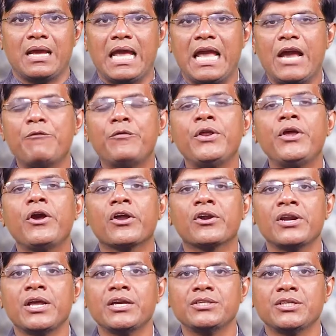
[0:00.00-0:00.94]
Every
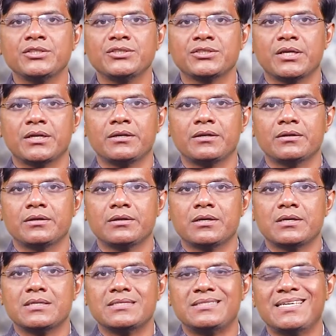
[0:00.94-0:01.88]
organization
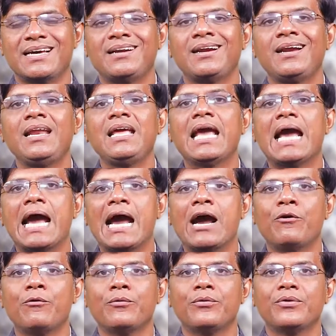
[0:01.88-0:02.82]
generally
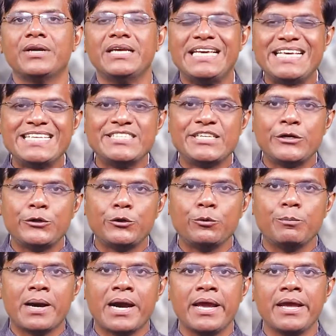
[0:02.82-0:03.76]
have easy
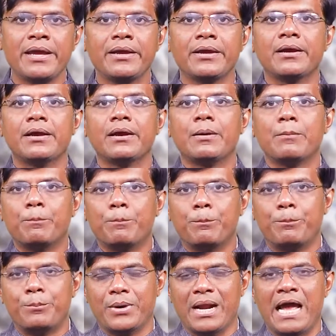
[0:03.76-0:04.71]
to buy,
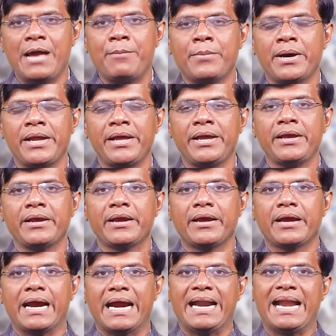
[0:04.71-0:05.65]
primary
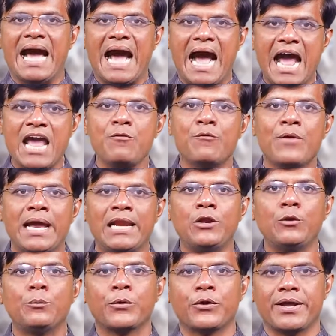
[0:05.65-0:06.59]
and high
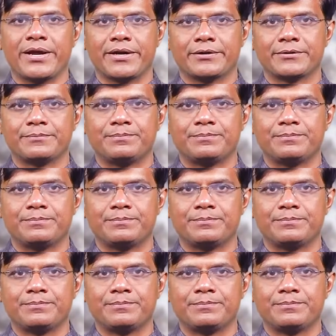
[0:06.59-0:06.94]
value product.